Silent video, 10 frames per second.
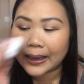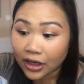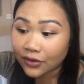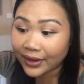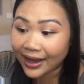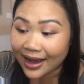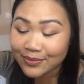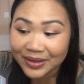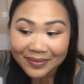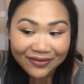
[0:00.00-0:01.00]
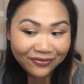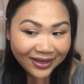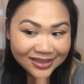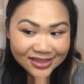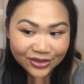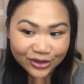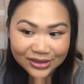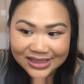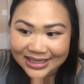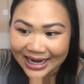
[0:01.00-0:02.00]
Okay, I mean, my face still
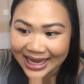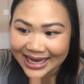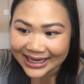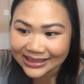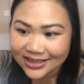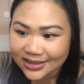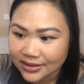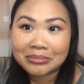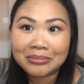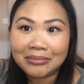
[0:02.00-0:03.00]
looks nice.